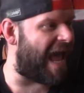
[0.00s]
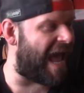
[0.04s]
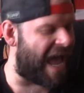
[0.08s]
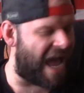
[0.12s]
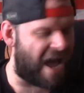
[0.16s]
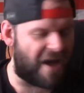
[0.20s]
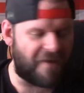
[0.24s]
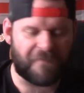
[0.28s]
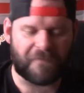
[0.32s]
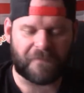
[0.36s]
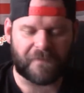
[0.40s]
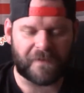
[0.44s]

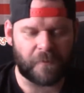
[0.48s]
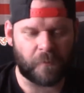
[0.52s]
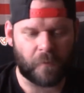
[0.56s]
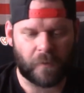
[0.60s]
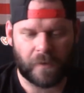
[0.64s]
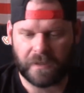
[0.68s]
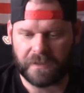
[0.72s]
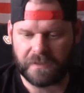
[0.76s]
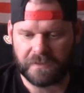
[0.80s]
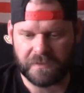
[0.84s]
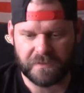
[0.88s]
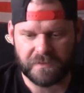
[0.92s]

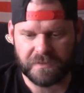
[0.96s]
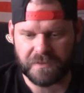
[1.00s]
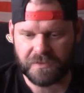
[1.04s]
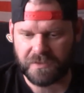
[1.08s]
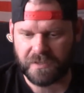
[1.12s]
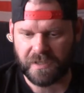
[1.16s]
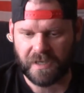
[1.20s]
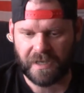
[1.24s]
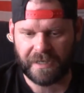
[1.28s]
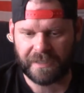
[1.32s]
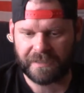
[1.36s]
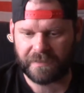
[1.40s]
everyone who's
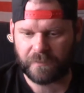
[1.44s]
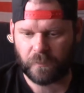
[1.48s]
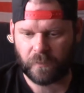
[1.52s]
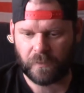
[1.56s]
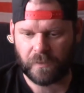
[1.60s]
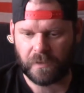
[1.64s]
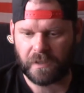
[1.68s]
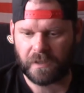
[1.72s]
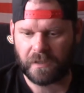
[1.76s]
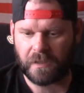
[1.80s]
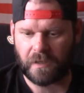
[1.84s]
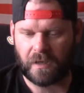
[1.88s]
trying to
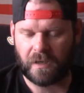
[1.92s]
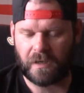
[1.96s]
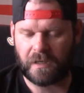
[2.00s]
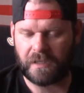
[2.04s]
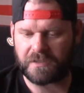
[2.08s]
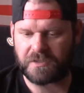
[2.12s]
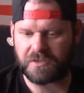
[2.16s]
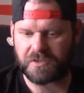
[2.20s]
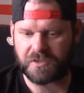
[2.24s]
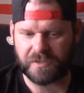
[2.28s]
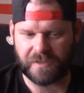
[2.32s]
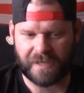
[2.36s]
work
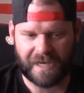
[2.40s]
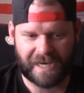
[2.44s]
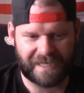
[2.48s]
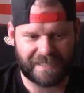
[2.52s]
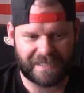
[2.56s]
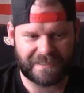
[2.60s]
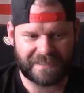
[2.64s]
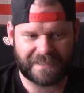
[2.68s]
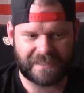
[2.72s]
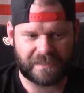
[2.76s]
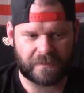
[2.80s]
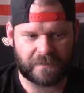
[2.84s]
on
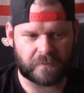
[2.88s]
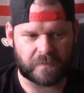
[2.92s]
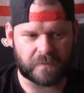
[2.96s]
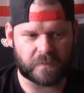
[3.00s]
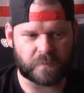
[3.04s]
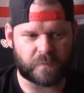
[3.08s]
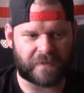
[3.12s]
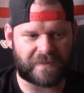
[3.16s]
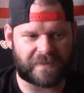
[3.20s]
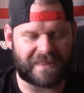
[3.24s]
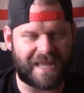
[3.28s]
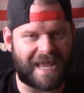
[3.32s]
trade
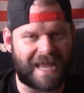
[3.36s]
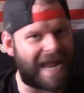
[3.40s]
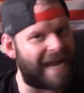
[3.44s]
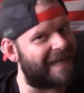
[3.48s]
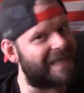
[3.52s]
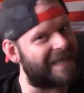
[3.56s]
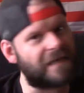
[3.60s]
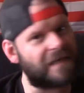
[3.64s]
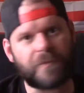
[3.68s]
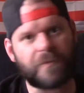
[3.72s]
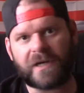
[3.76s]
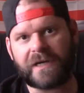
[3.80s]
deals with
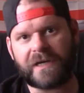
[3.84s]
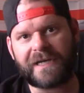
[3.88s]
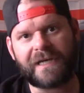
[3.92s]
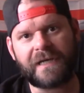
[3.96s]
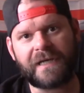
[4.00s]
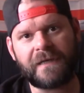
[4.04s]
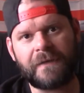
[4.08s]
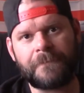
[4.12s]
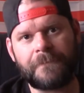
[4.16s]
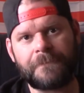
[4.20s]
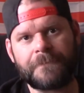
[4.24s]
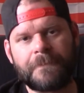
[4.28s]

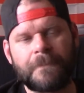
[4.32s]
anybody.